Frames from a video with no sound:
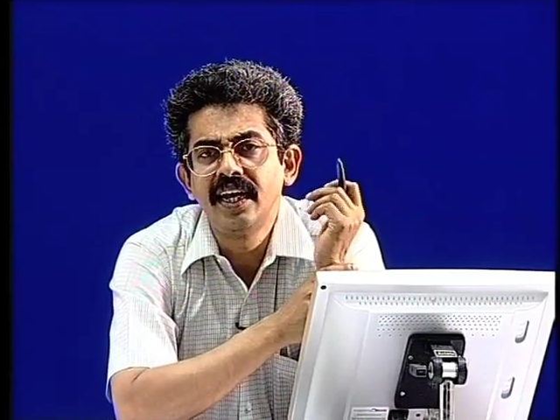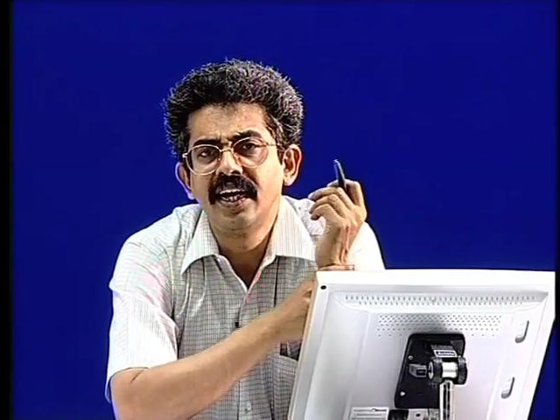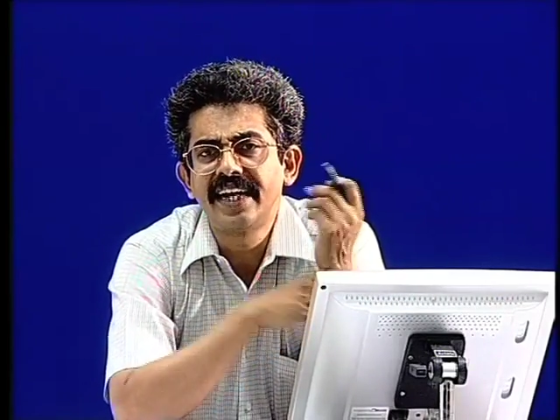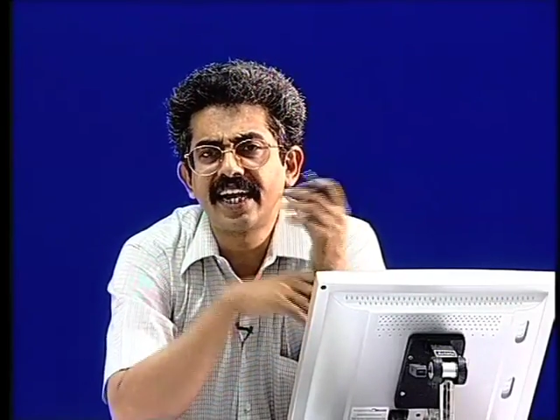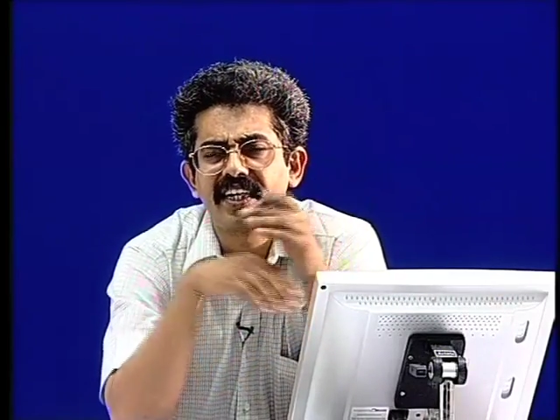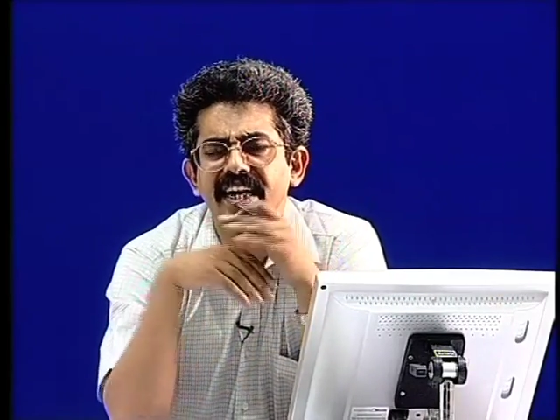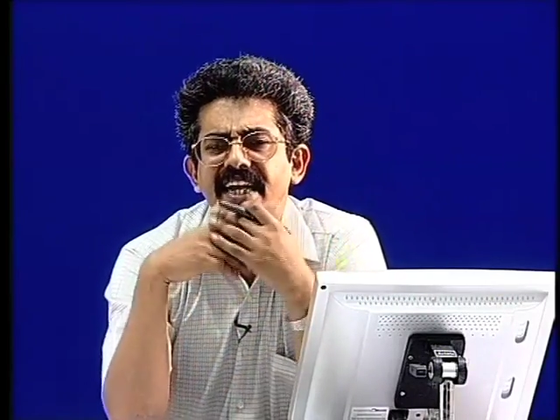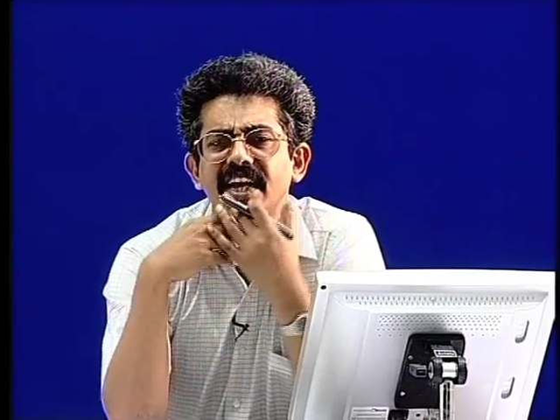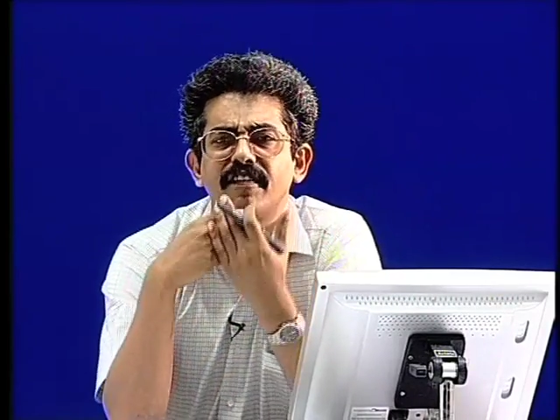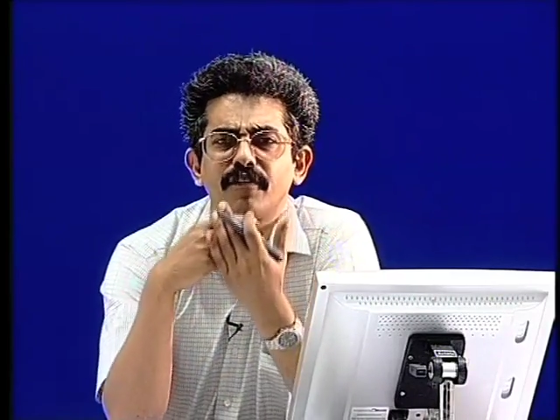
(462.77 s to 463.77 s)
take
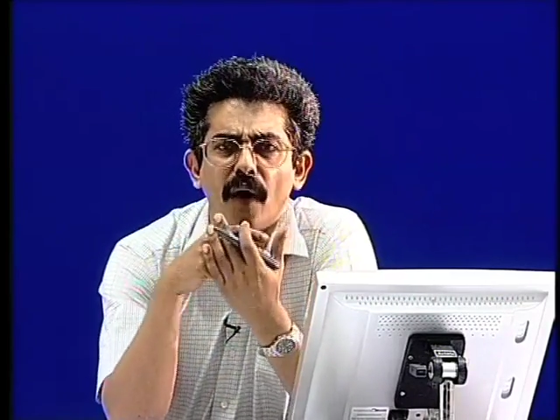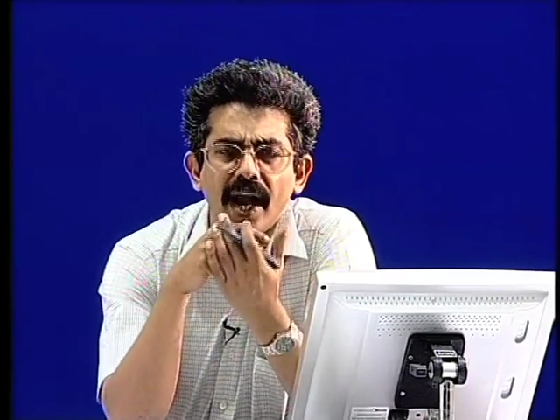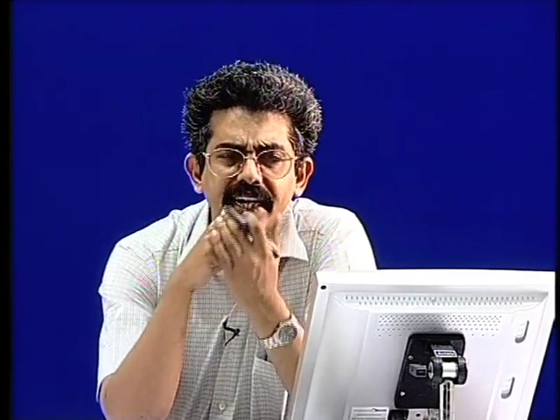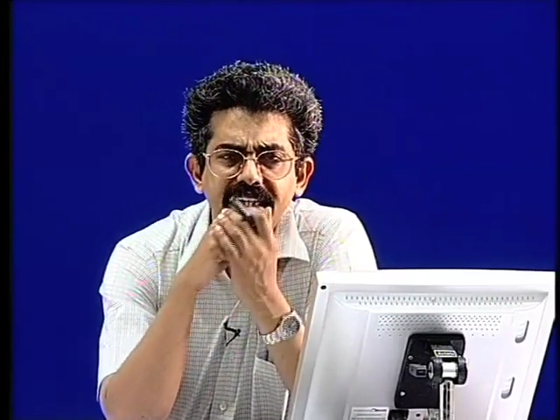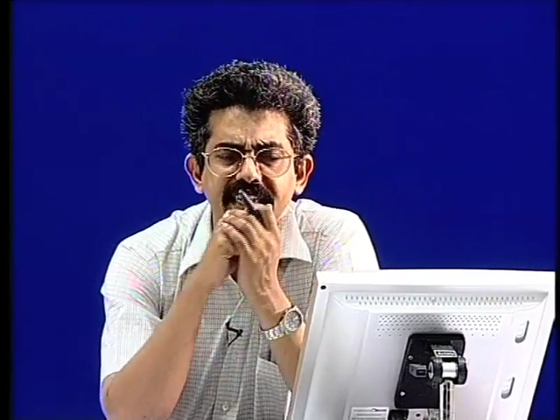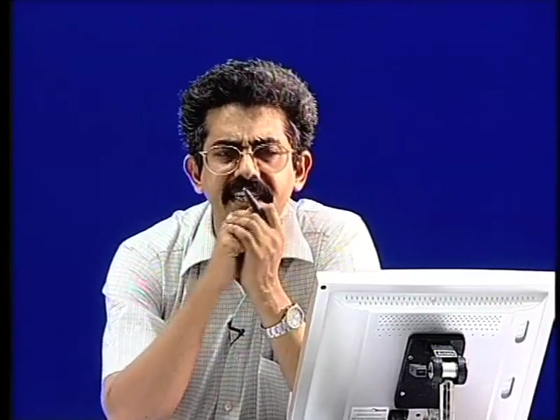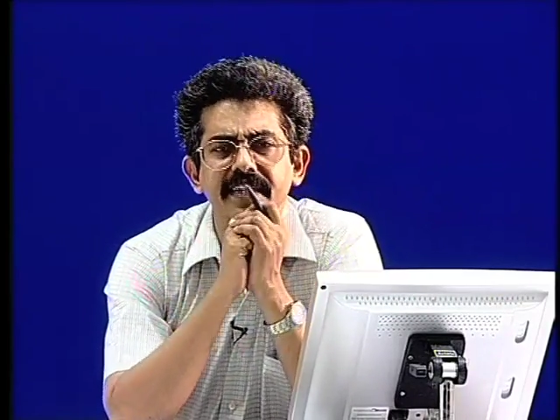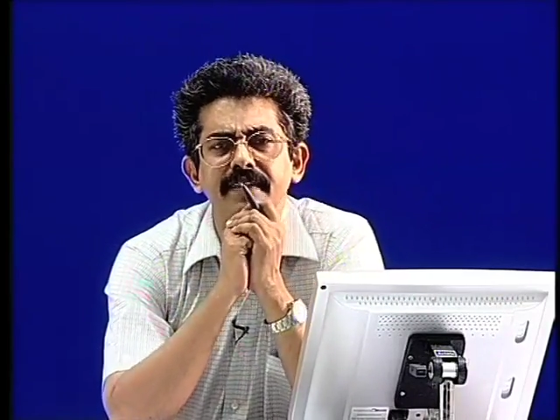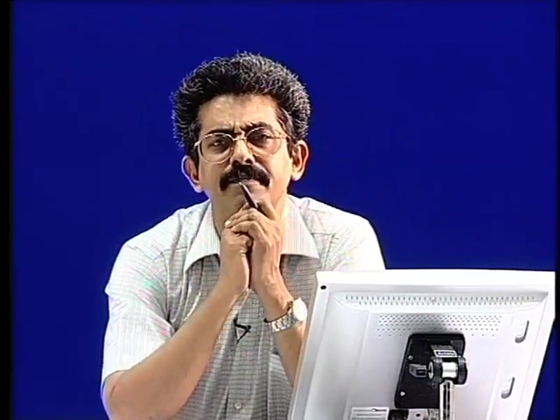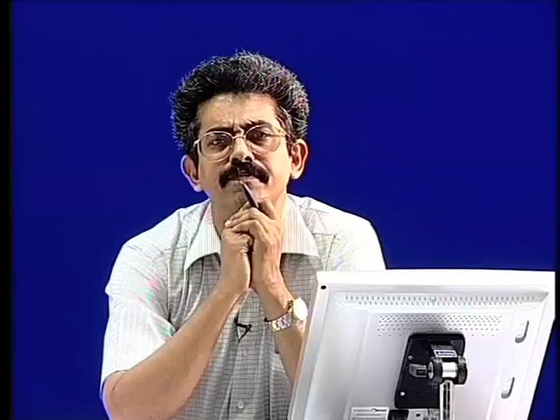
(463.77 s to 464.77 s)
care of quality,
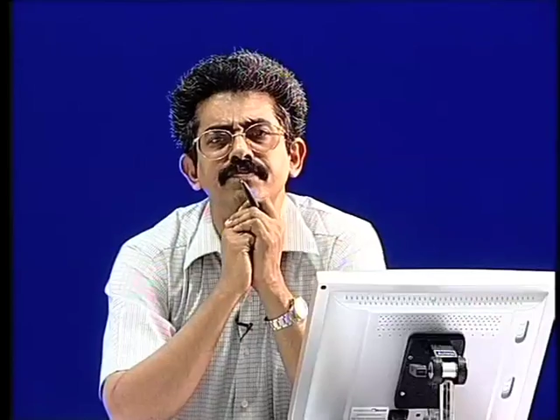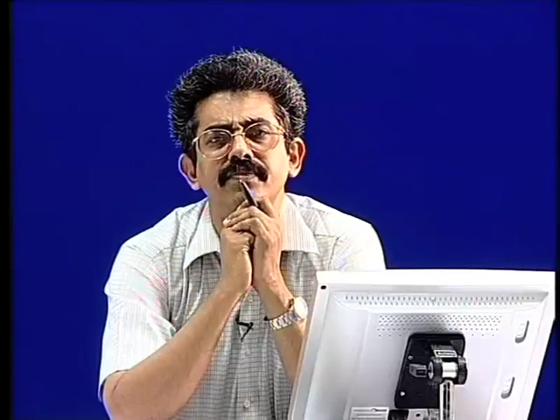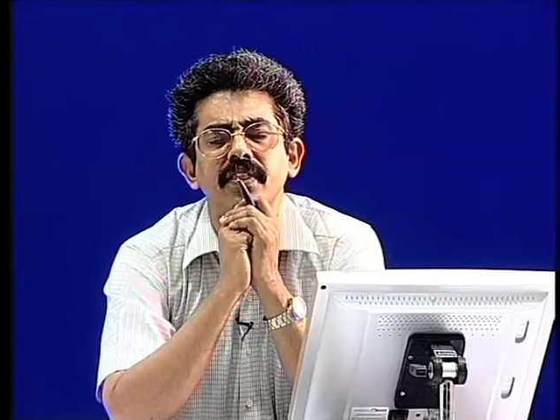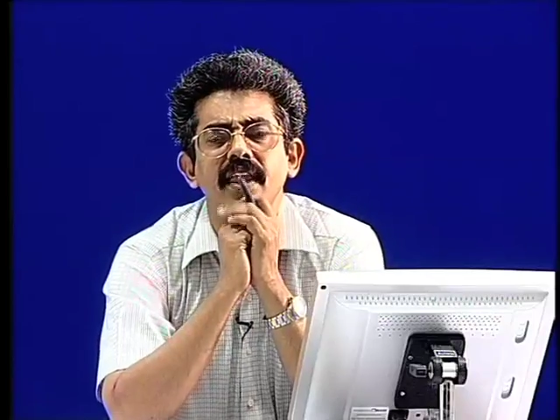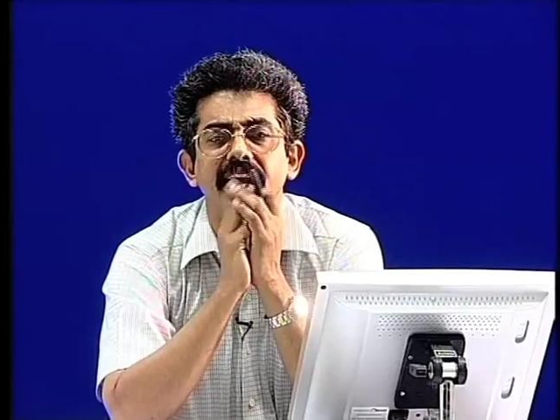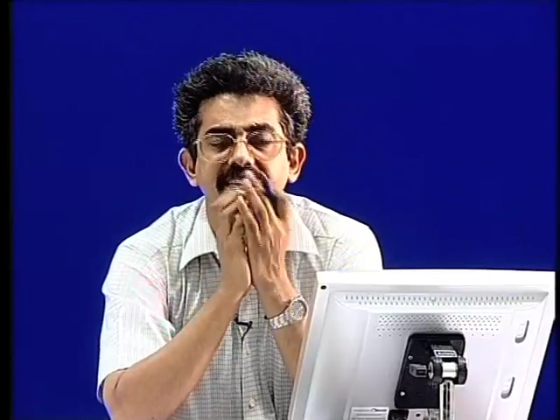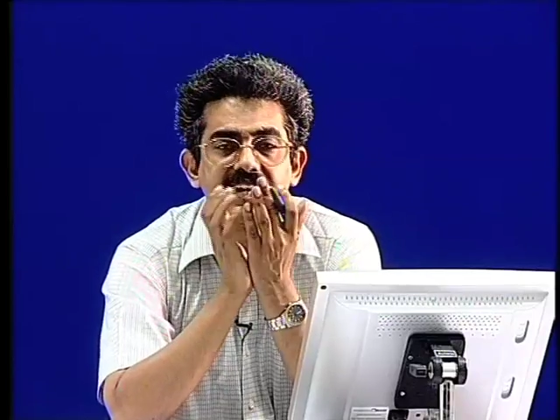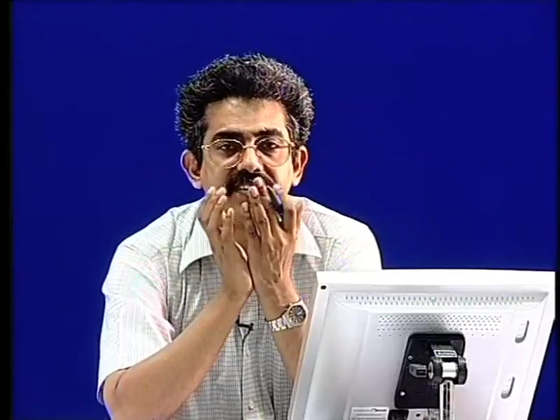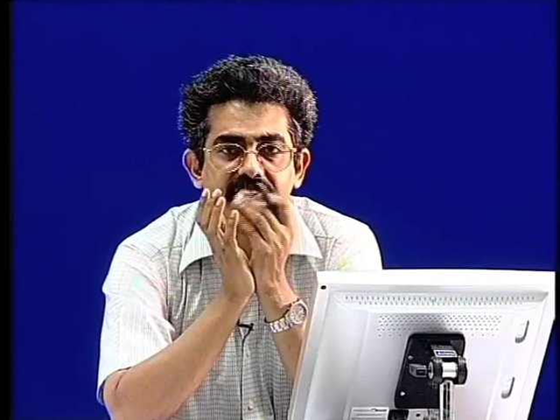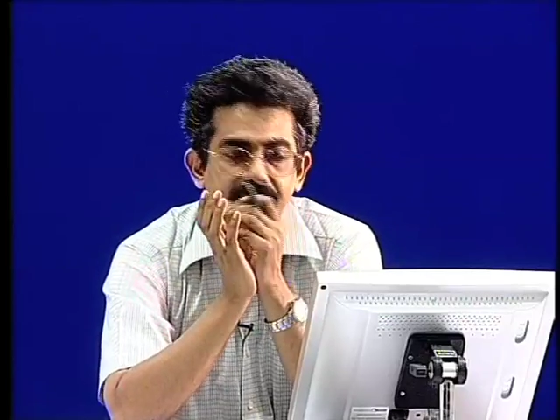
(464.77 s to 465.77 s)

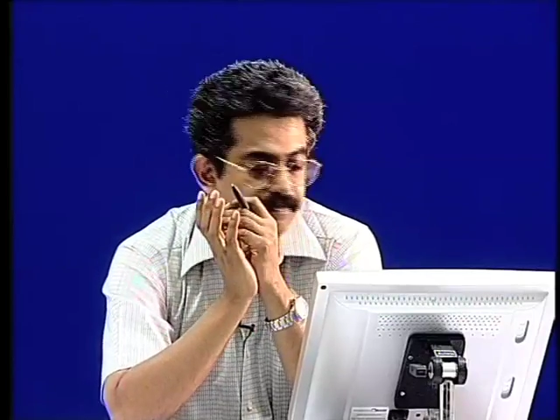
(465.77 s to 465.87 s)
etc.